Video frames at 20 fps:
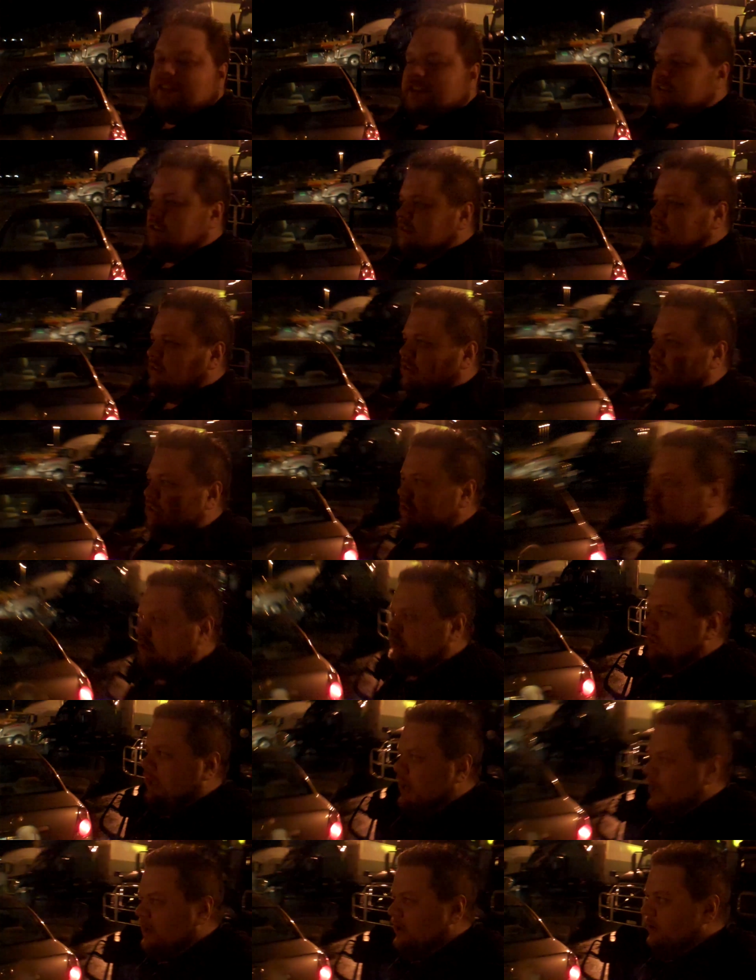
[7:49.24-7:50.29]
and
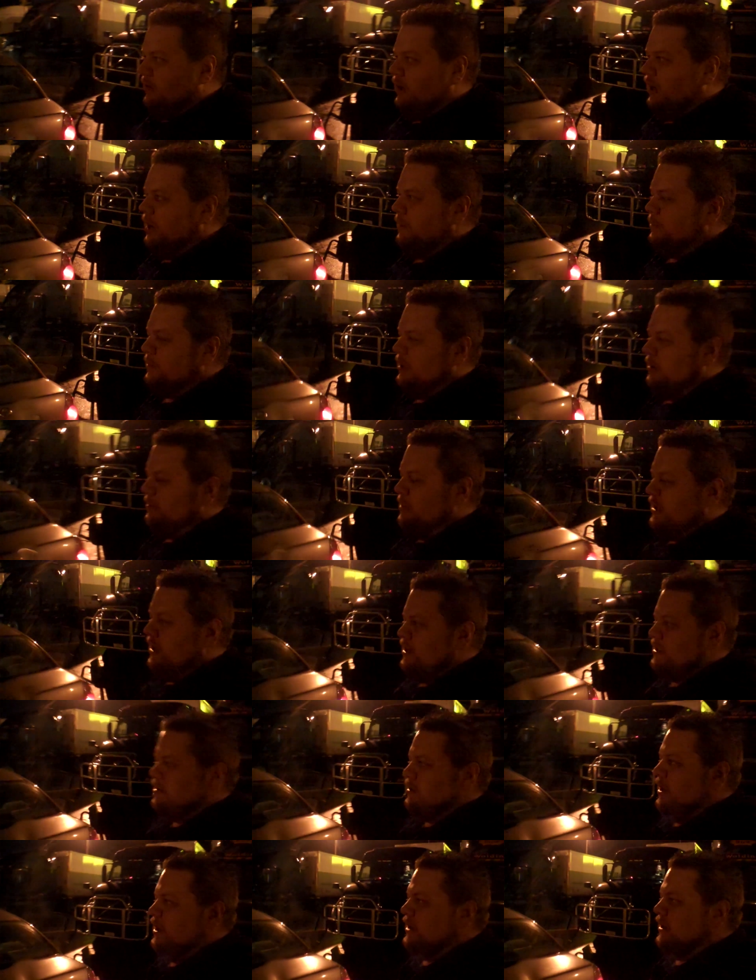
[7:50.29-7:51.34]
I grew up with him being
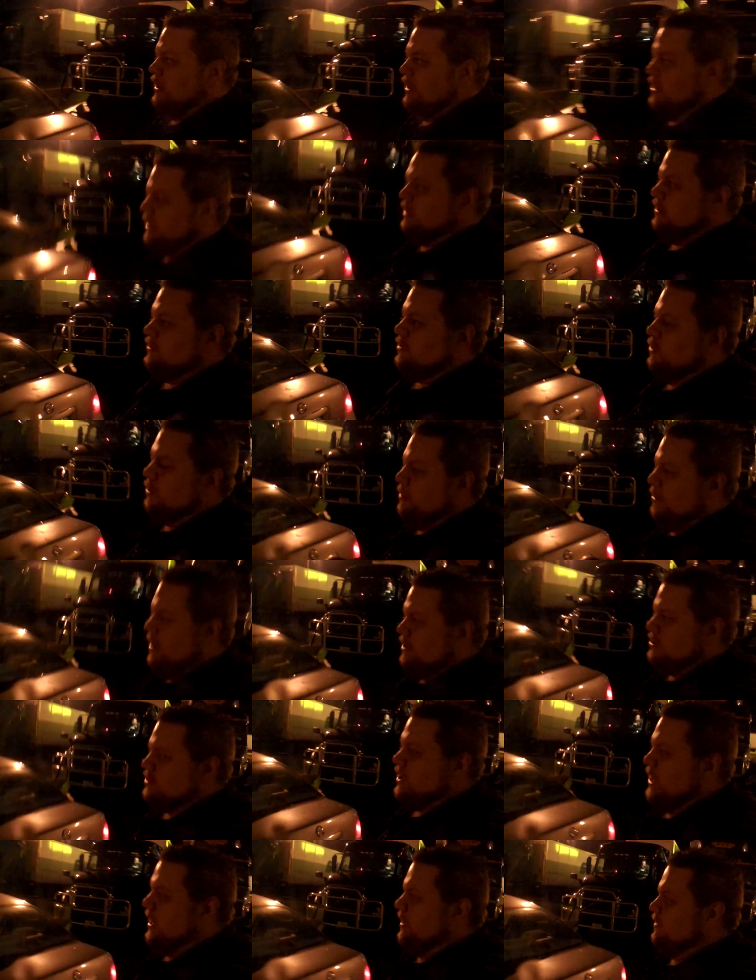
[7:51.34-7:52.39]
a trucker and a tour
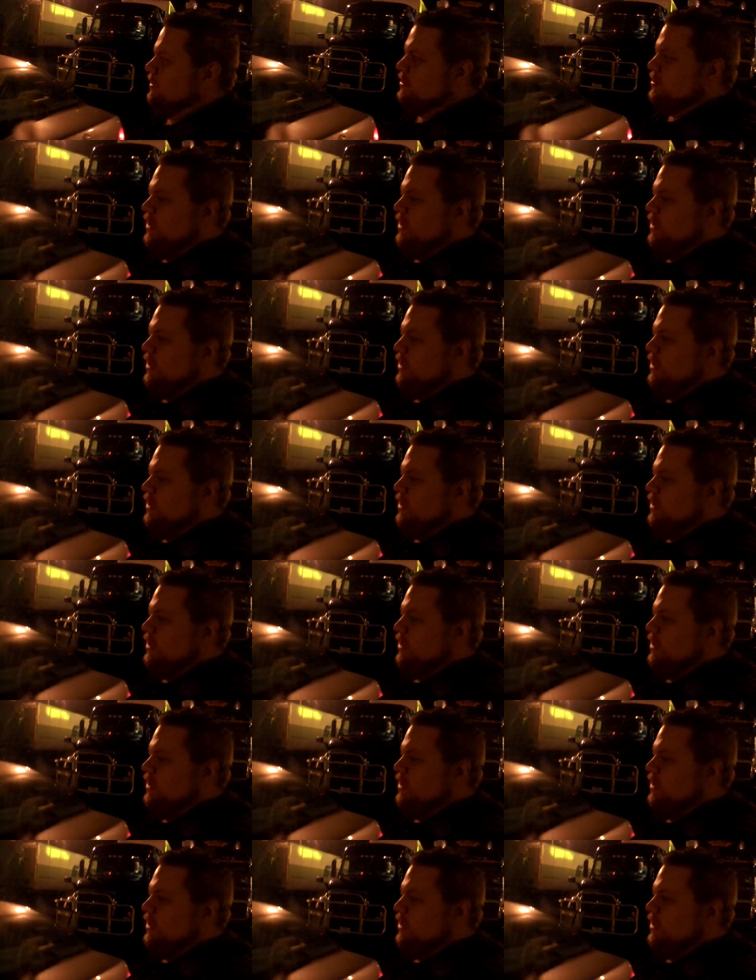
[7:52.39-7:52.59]
bus driver,